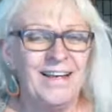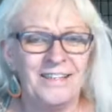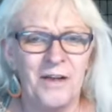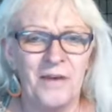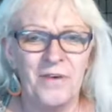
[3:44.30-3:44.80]

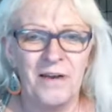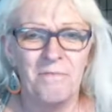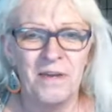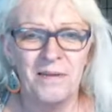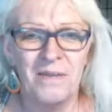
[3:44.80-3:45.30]
So I've got to
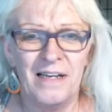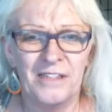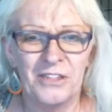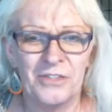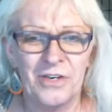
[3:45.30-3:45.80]
minimize
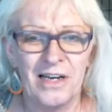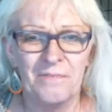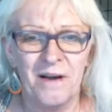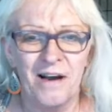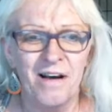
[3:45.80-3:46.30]
the screen
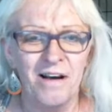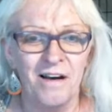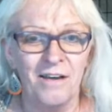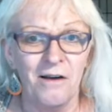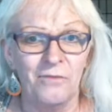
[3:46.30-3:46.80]
I'm
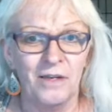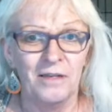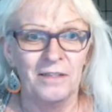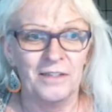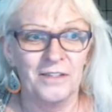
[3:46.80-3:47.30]
on. Hopefully
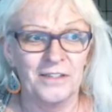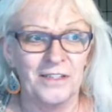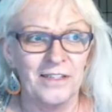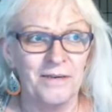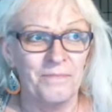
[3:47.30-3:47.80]
it'll
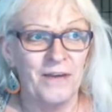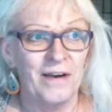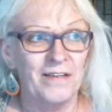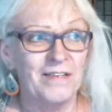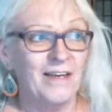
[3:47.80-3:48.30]
stay up
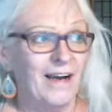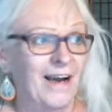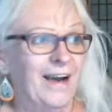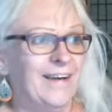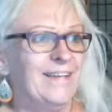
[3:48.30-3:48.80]
there. Yeah,
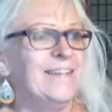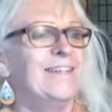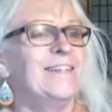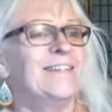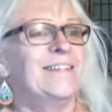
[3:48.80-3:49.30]

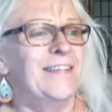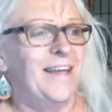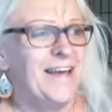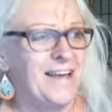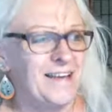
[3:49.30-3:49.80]
good.
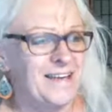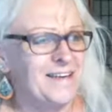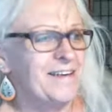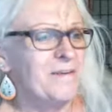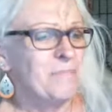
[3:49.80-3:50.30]

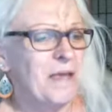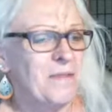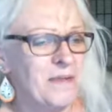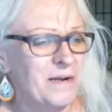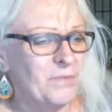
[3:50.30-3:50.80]

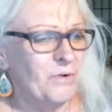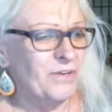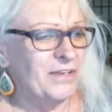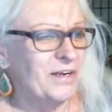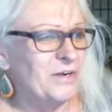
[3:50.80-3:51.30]
And then I'm going to
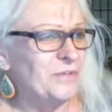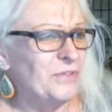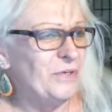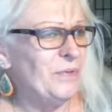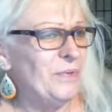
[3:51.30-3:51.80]
go
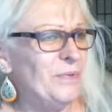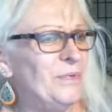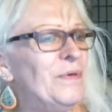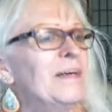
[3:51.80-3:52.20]
to